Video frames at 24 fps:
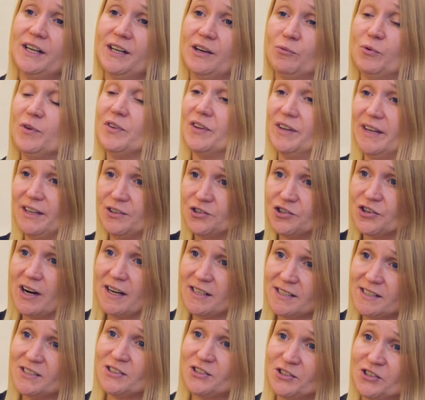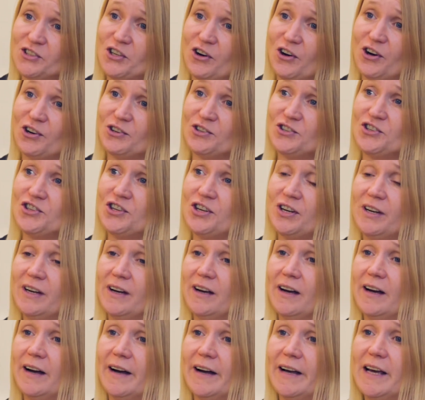with an interest charge,
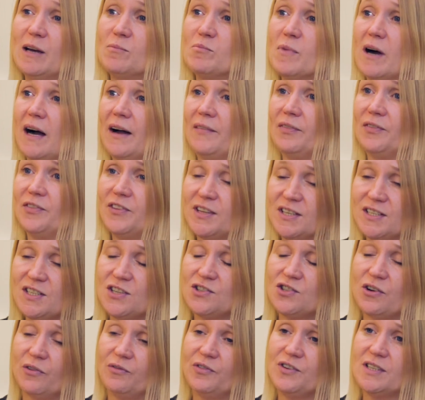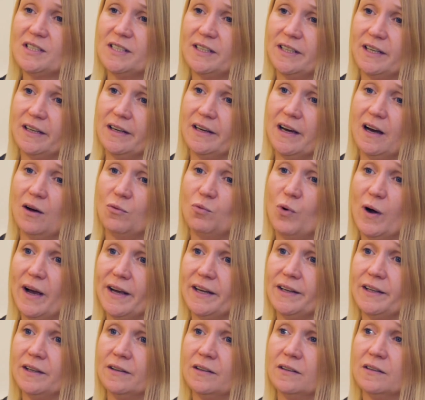and this is obviously a
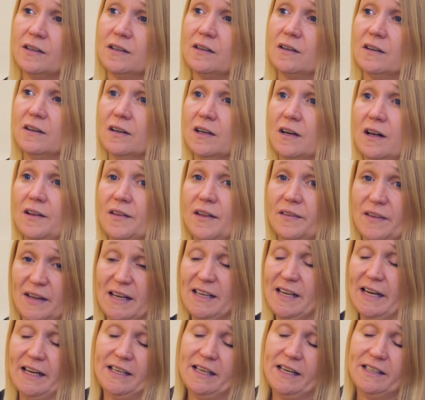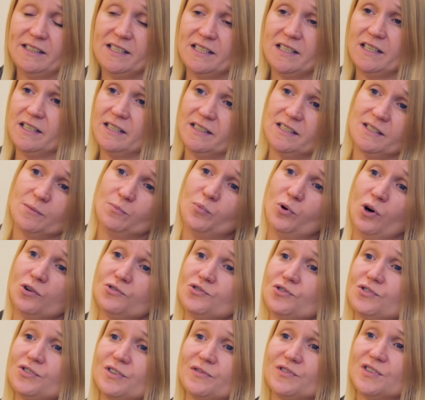way, it's a
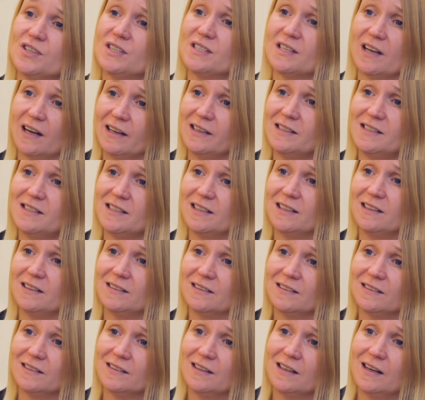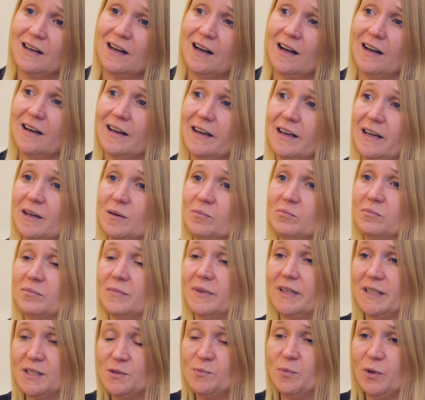product of society.
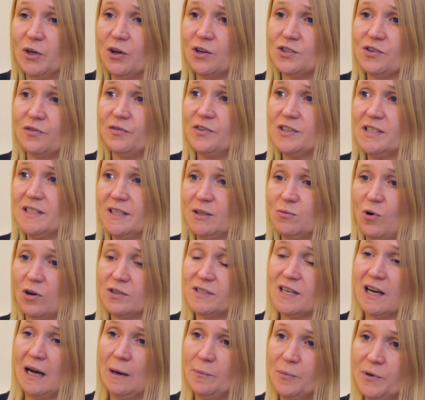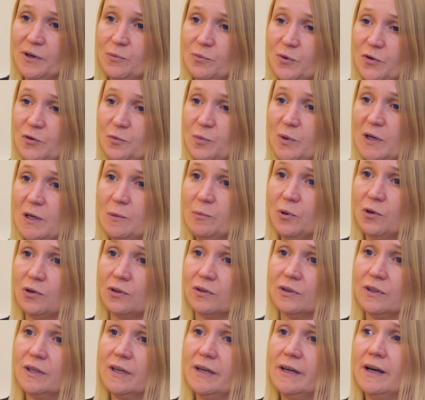It's because obviously what's happening with people,